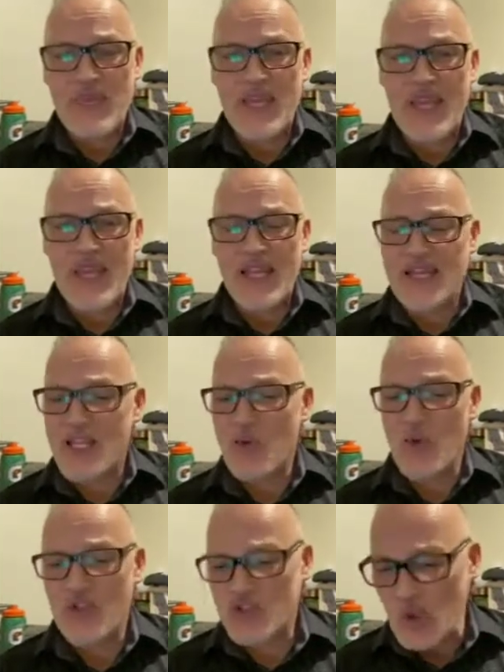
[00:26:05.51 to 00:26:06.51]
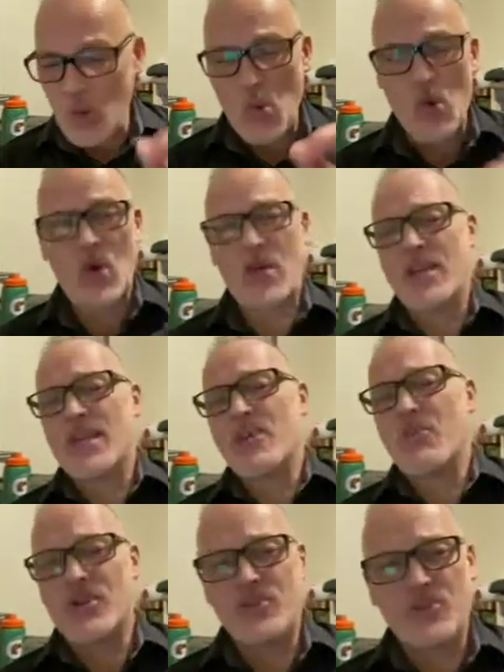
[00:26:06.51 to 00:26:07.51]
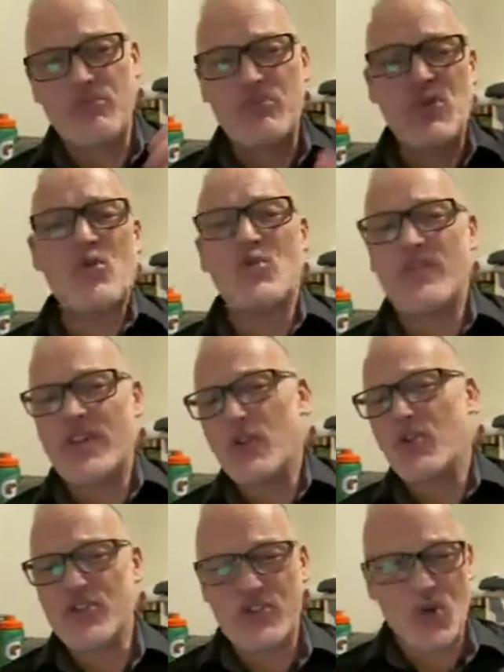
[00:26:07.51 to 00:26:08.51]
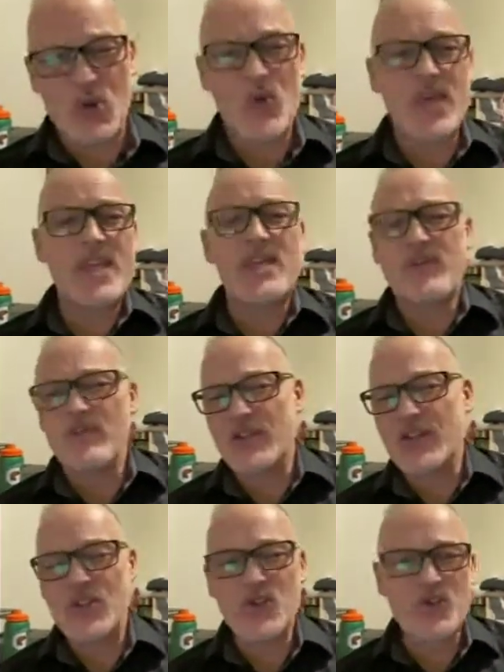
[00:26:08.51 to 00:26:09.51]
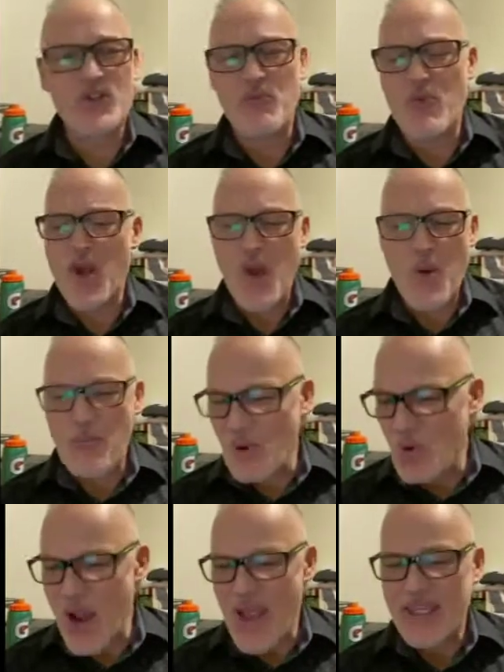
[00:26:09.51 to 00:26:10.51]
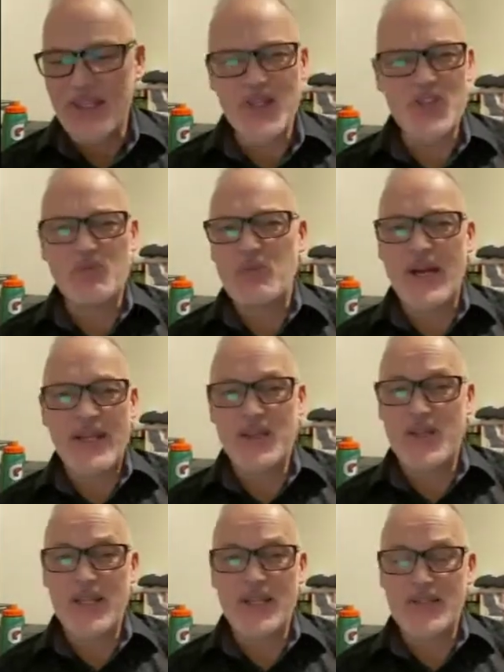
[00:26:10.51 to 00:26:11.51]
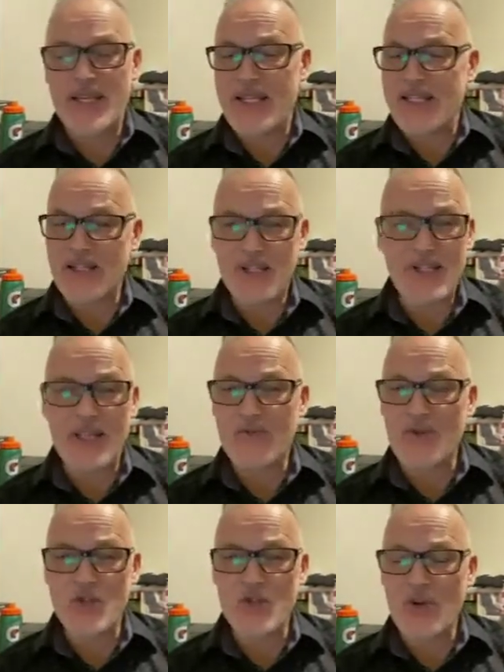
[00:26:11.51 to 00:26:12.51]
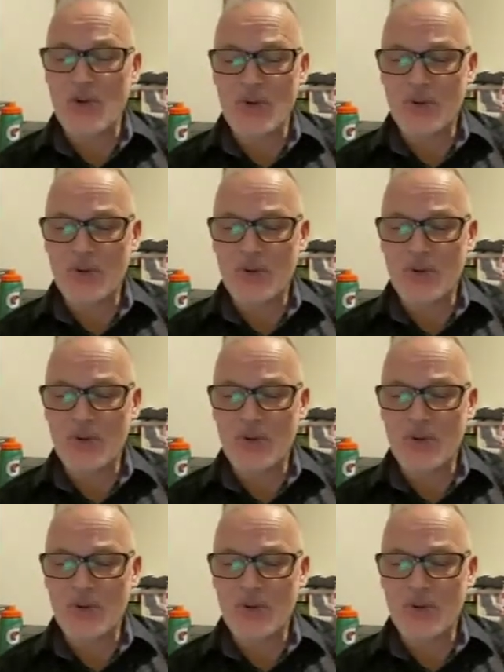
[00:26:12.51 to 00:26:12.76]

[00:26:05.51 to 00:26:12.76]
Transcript: And he wants to work and he wants to move and he wants to weave and do some miraculous and mighty things. I can tell you that for sure.